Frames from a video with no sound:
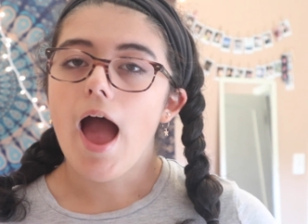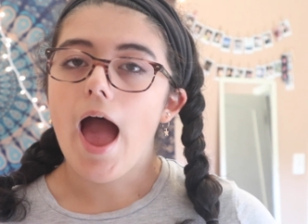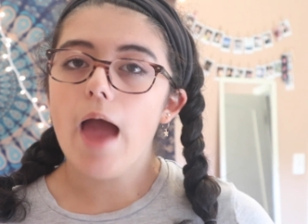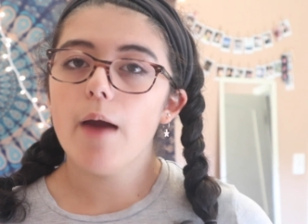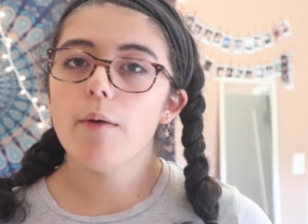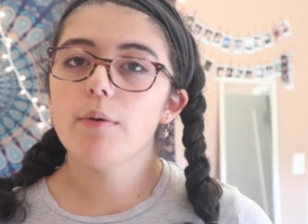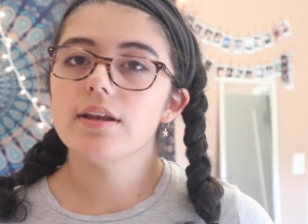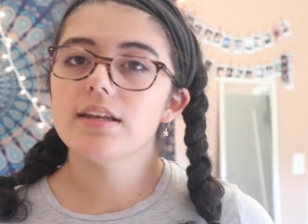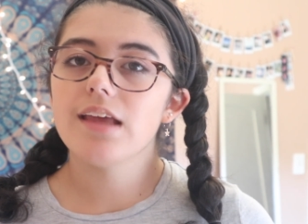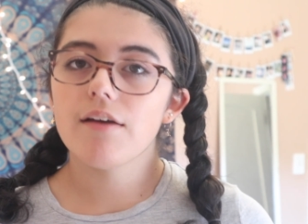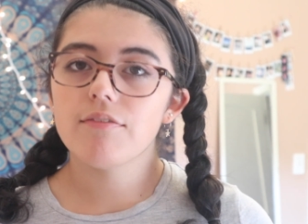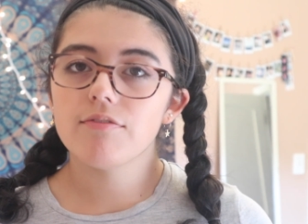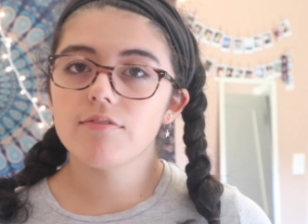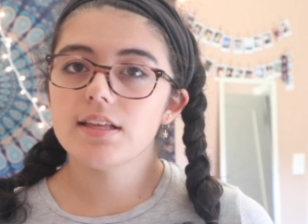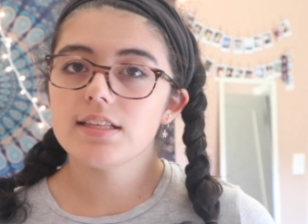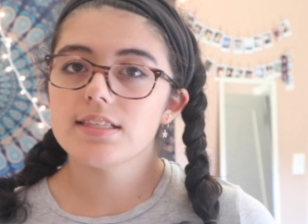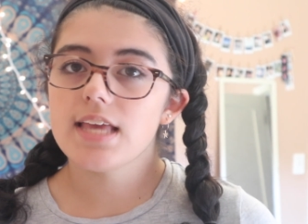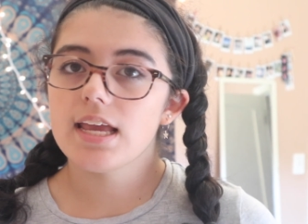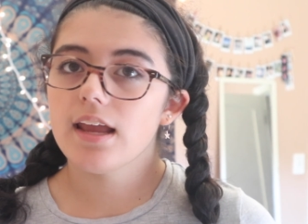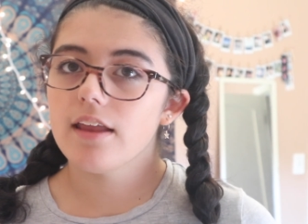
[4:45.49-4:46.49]
I would
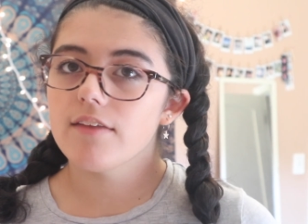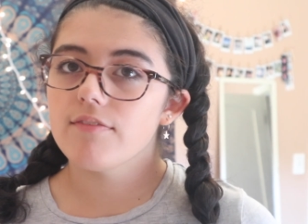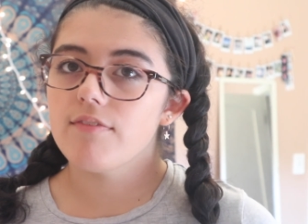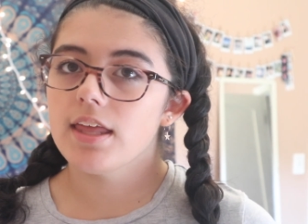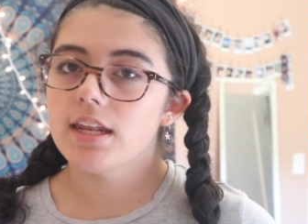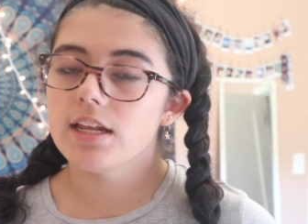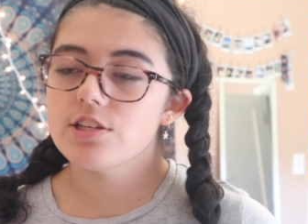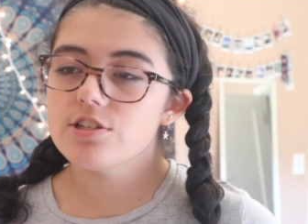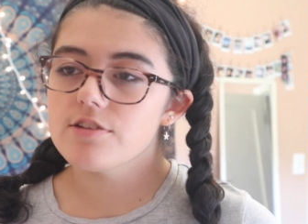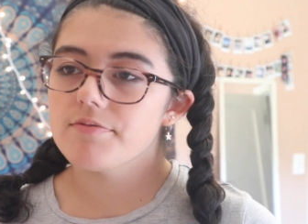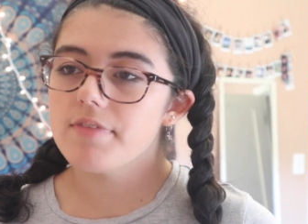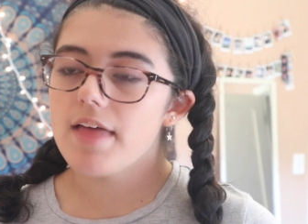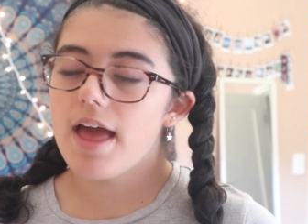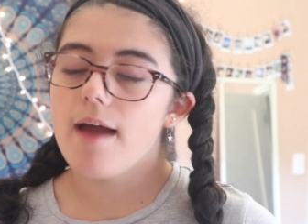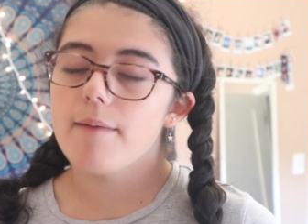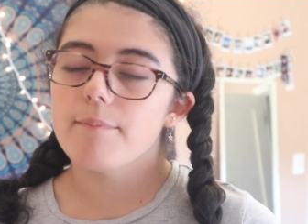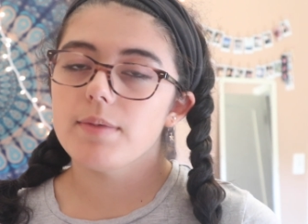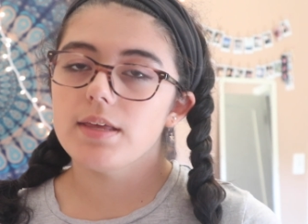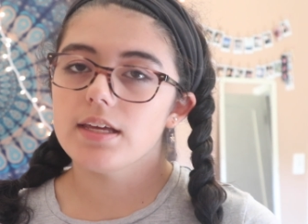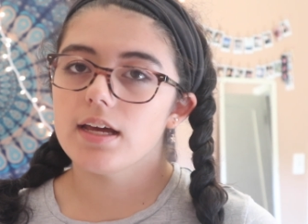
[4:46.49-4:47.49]
definitely take advantage of
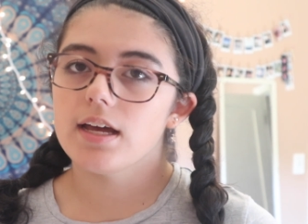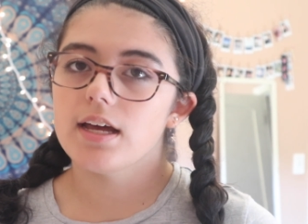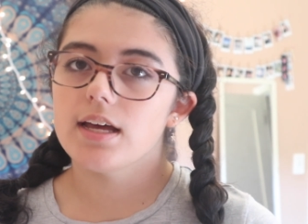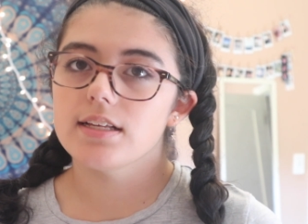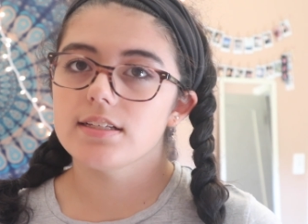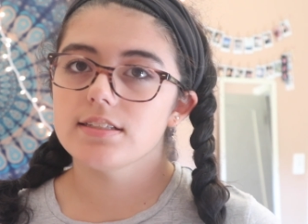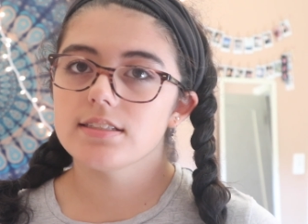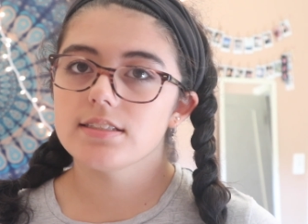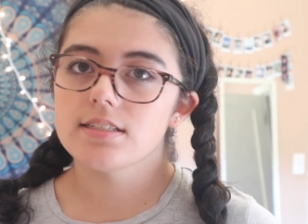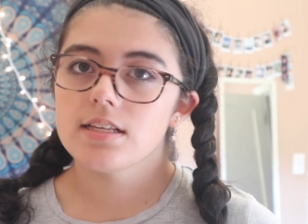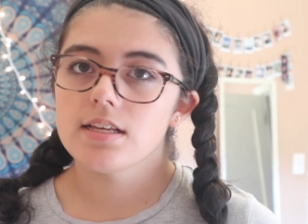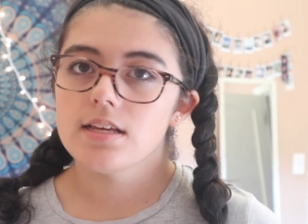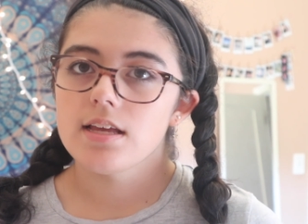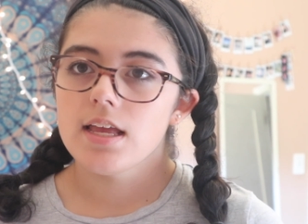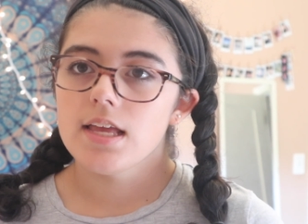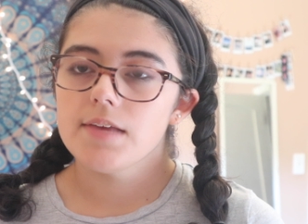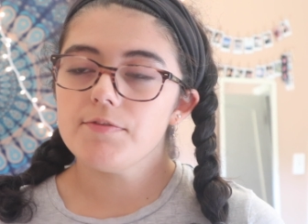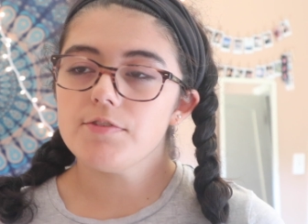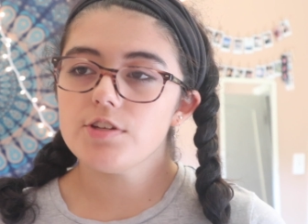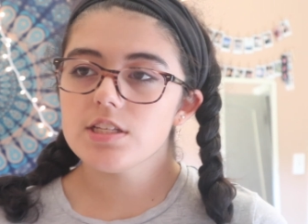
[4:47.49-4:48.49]
that because
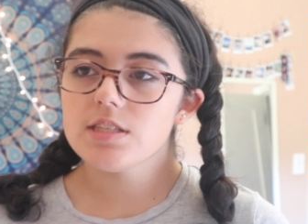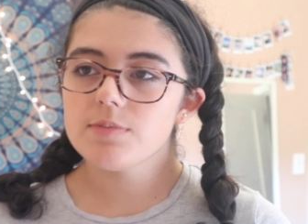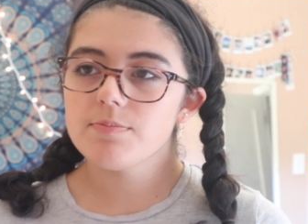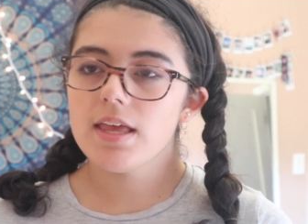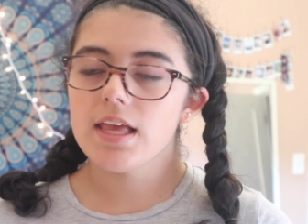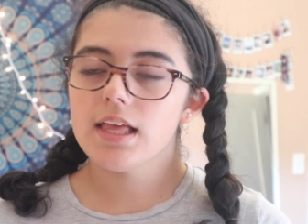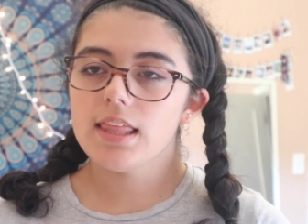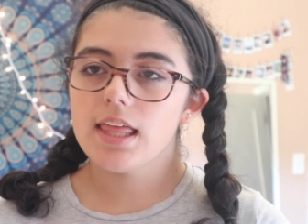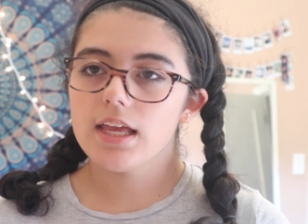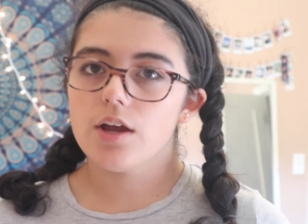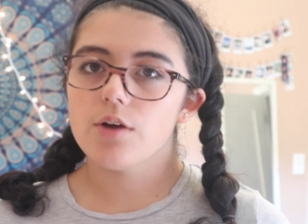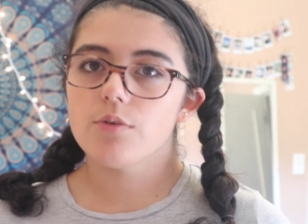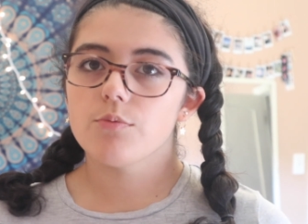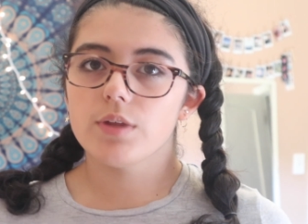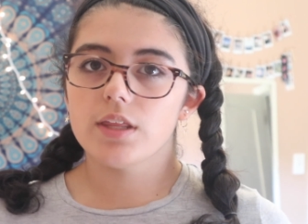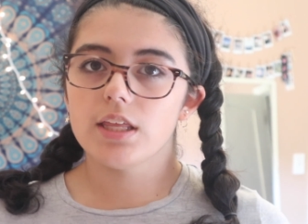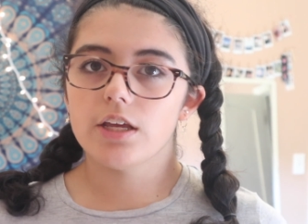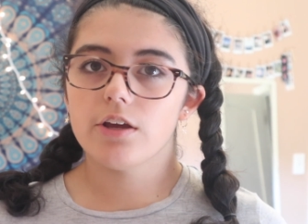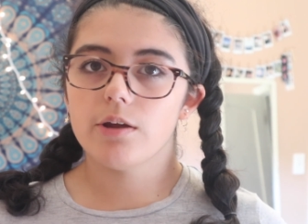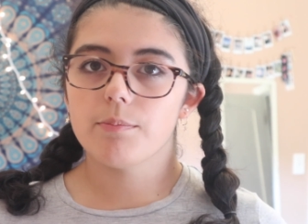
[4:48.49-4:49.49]
if you just make, like, a
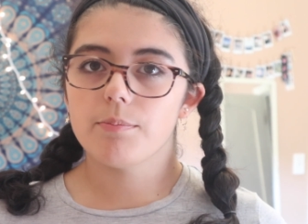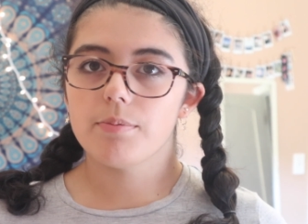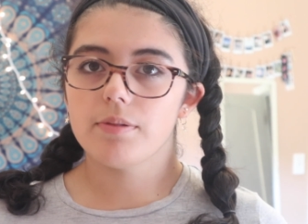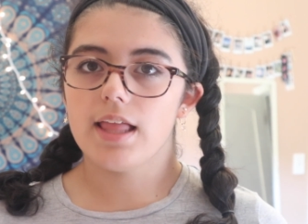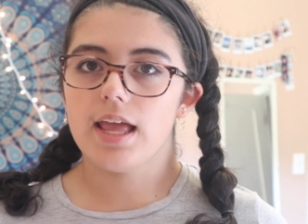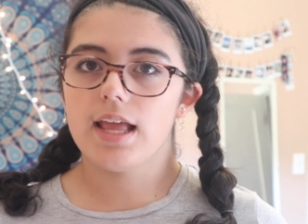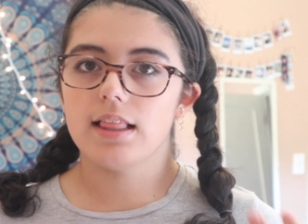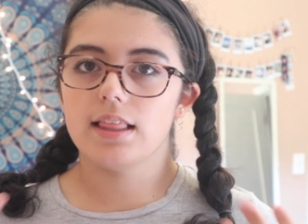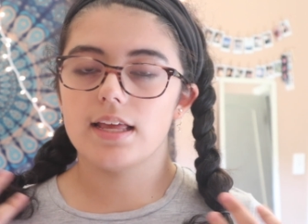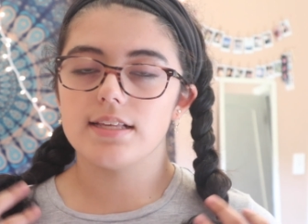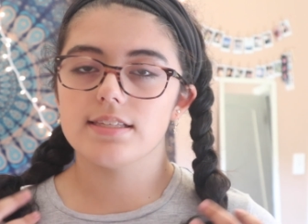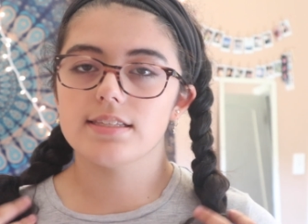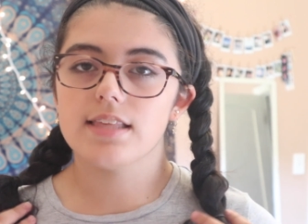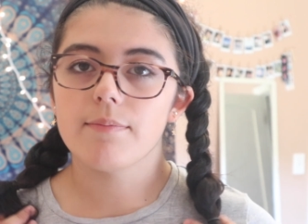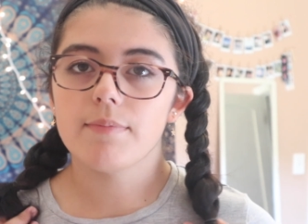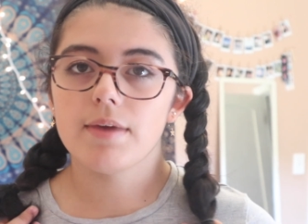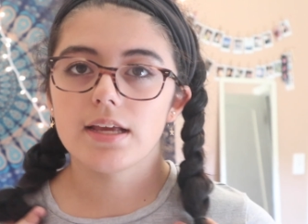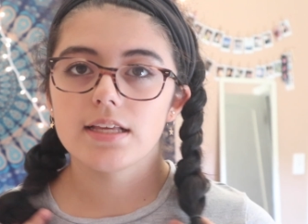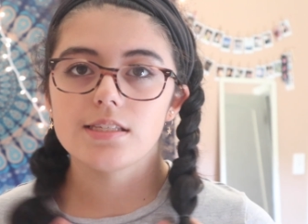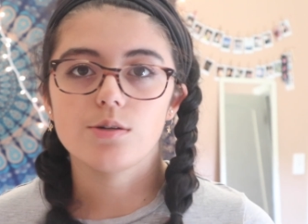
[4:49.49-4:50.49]
really good playlist
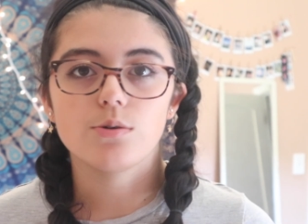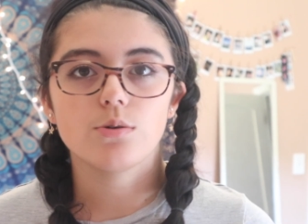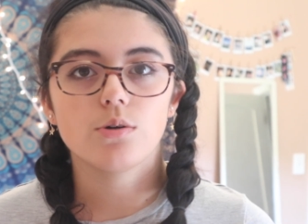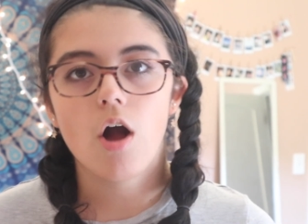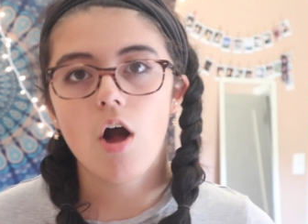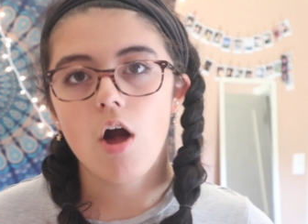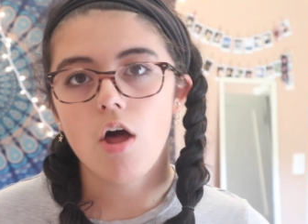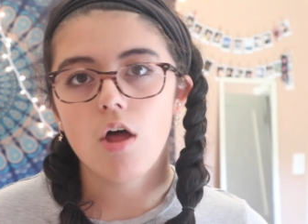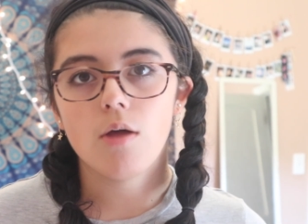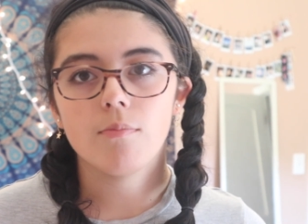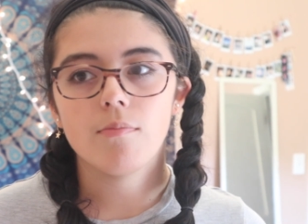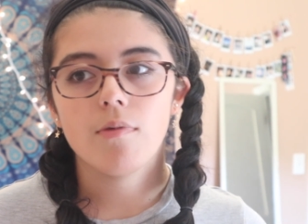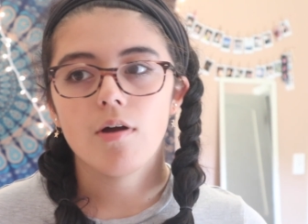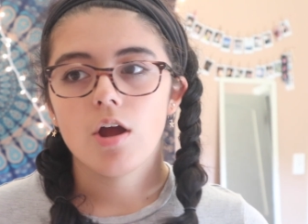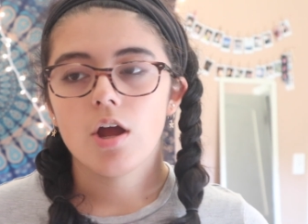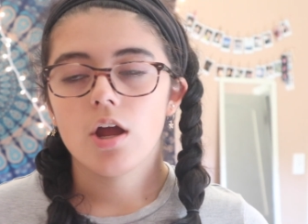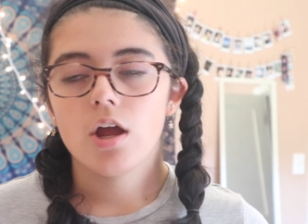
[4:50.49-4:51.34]
that makes you calm,